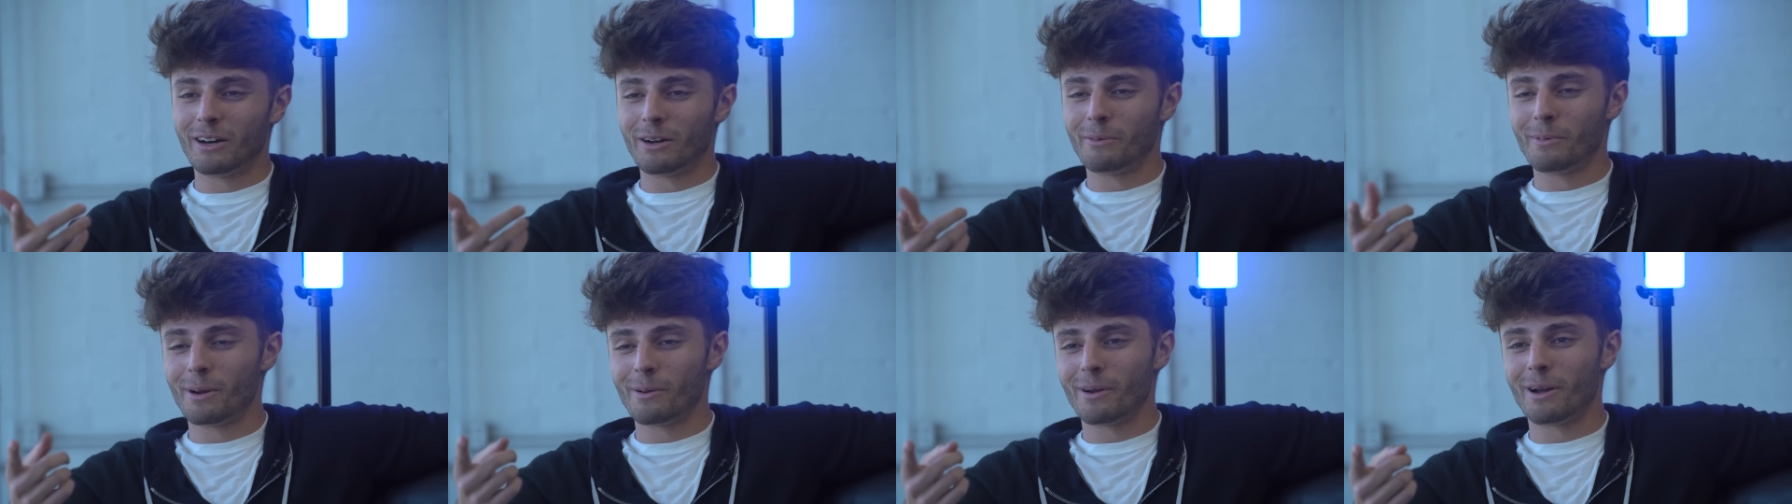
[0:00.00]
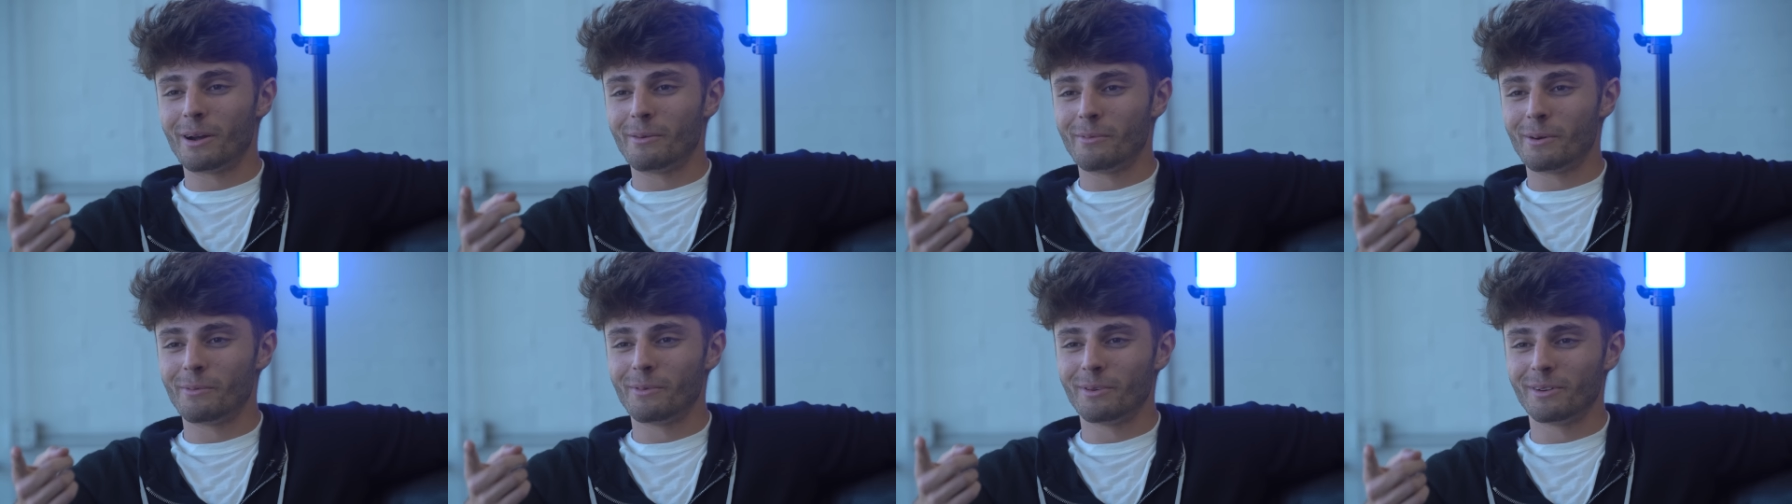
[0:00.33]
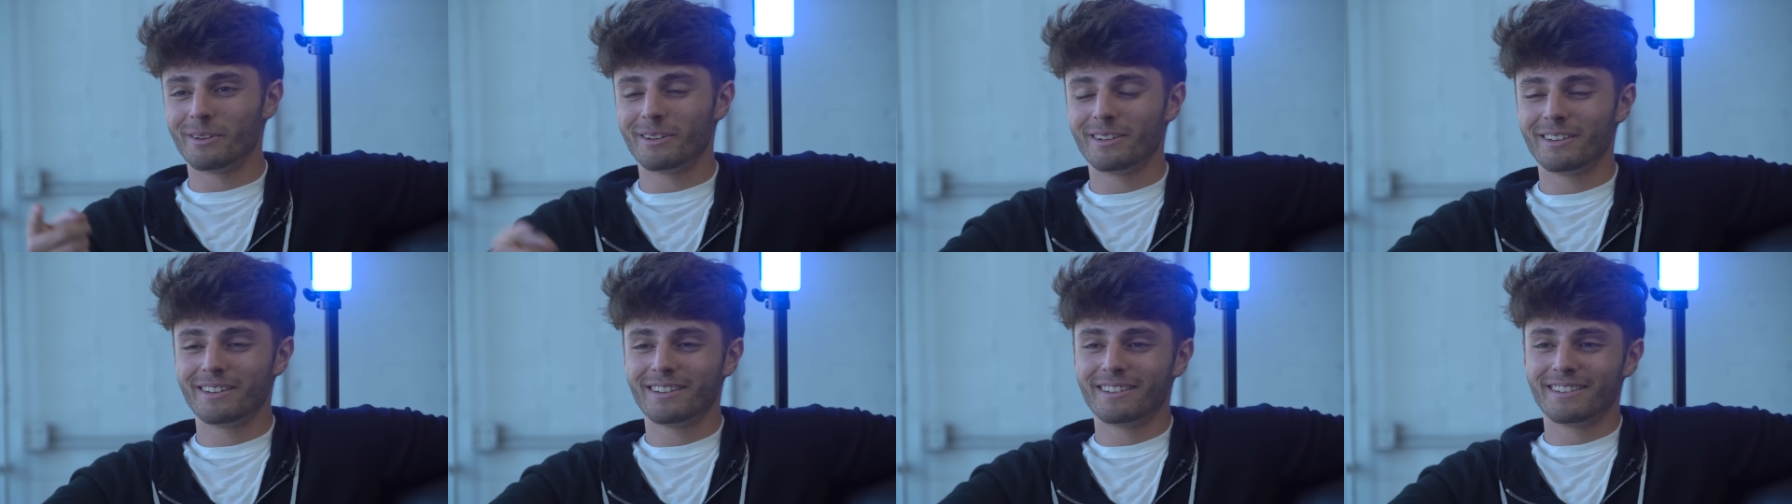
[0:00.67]
I, I, remember, I,
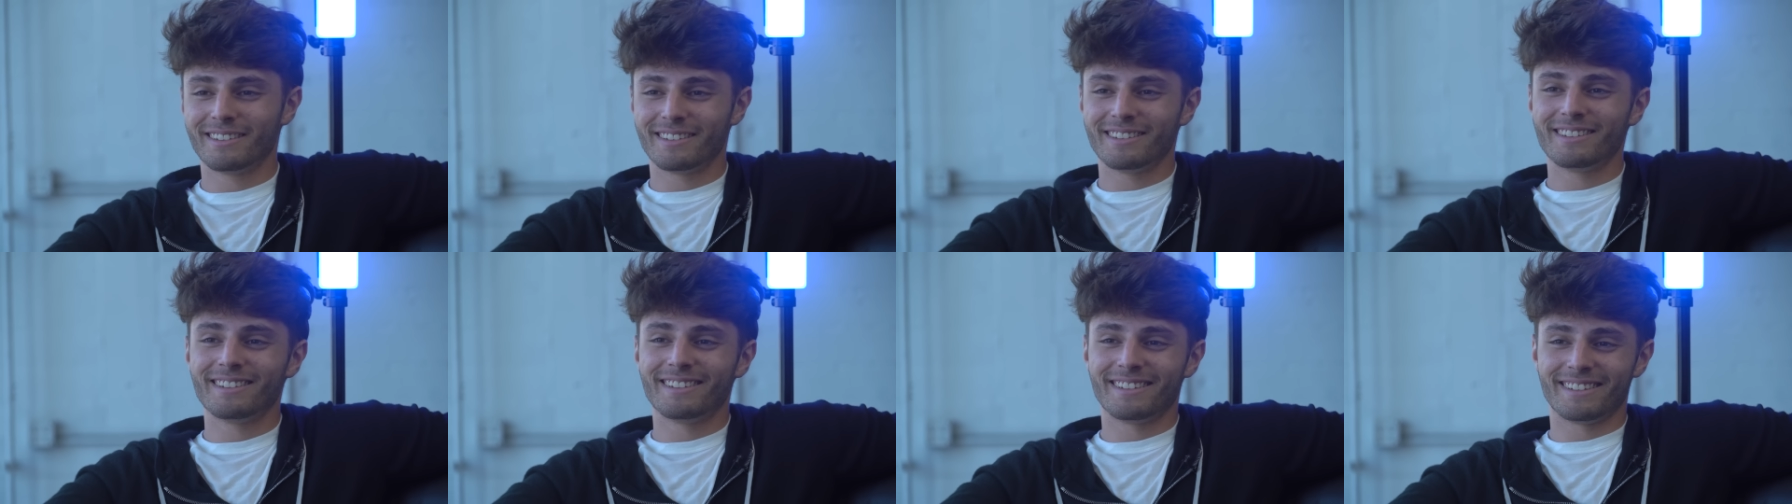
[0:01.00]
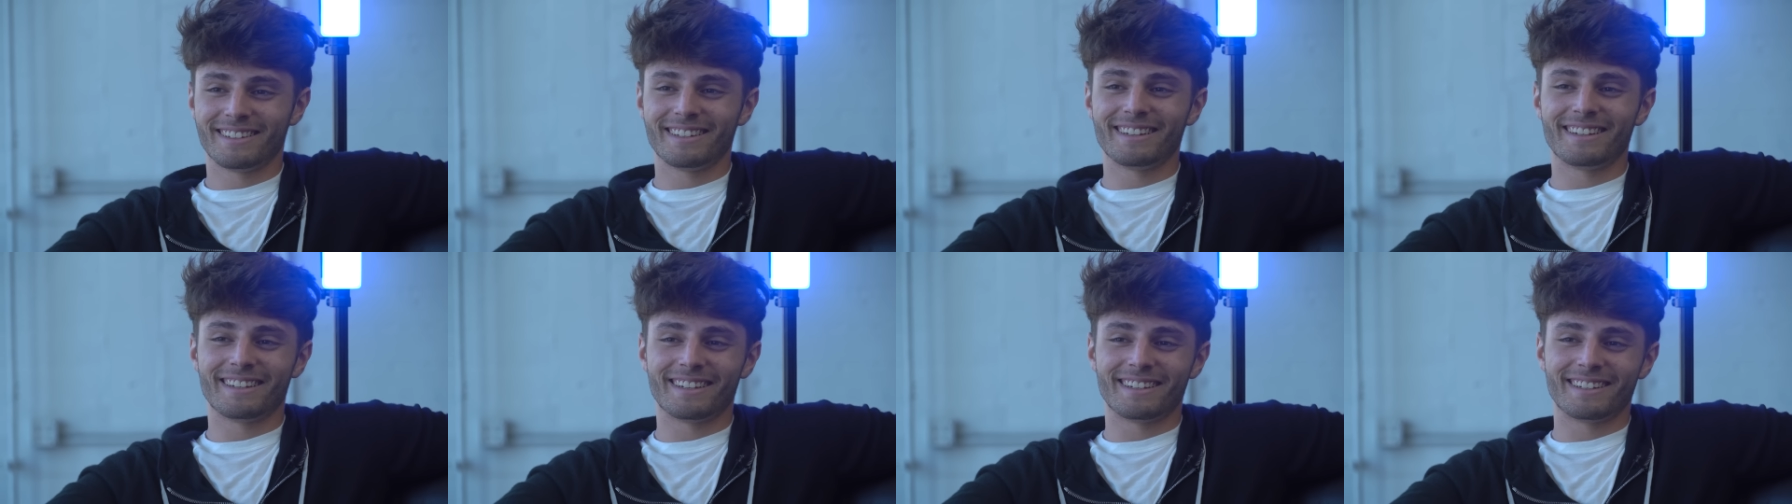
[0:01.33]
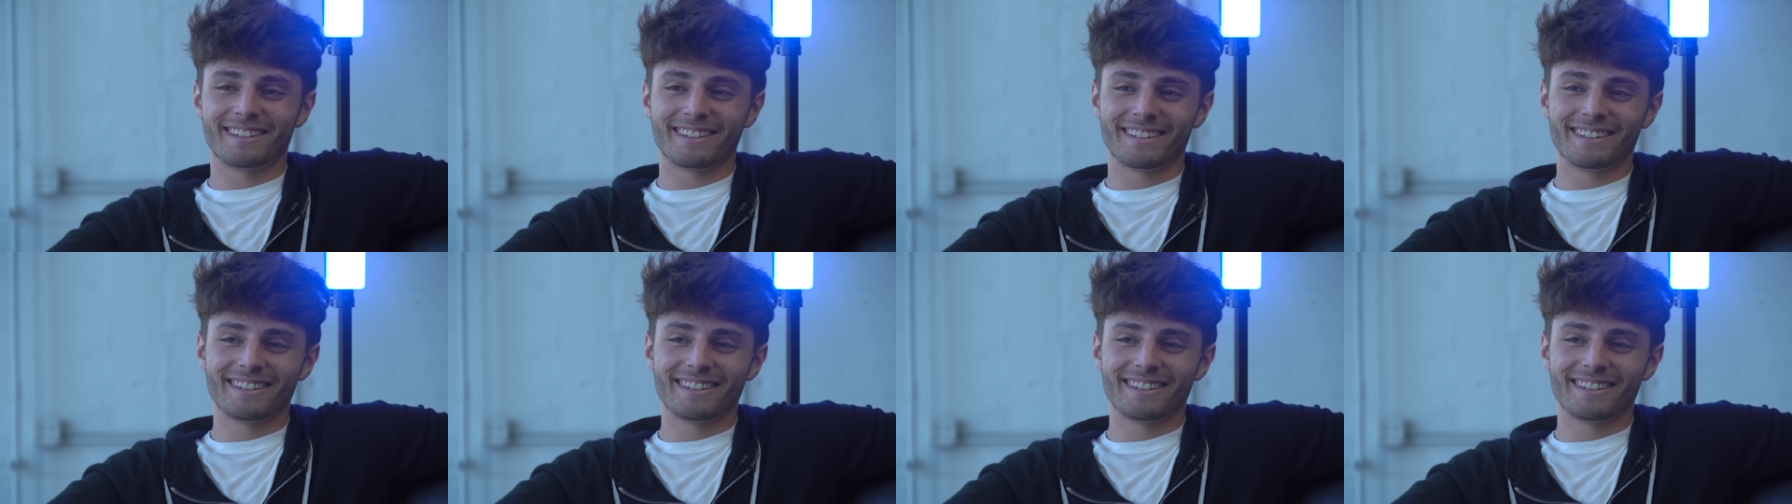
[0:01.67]
remember, that yes.